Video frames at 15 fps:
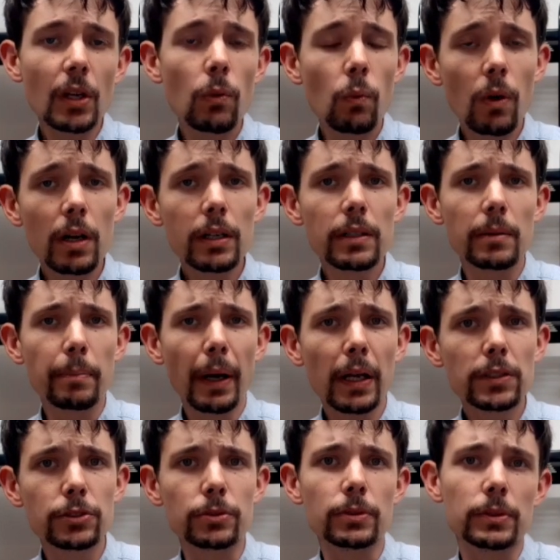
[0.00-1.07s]
One of the
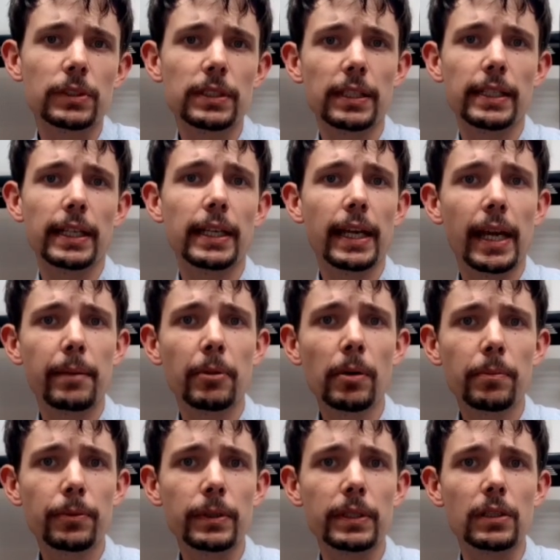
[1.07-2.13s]
puzzles that they came
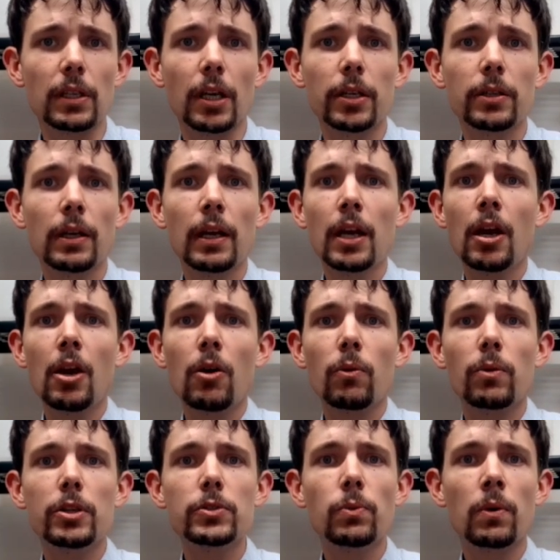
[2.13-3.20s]
up with, though,
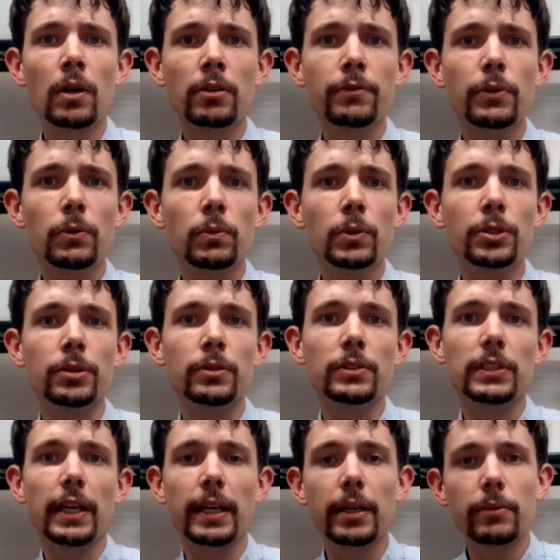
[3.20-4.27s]
was one of the
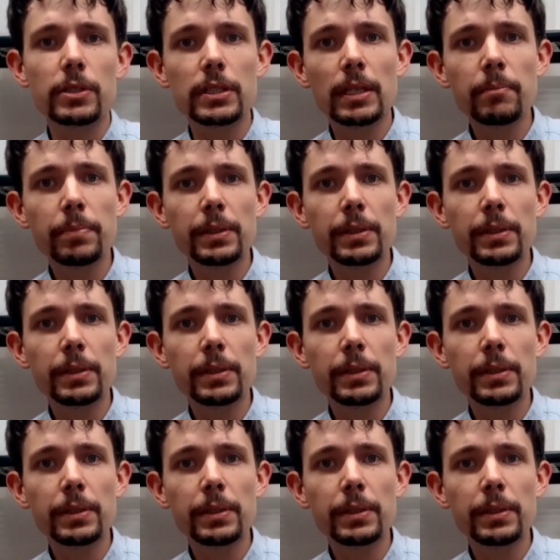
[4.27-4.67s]
wounds, and it was in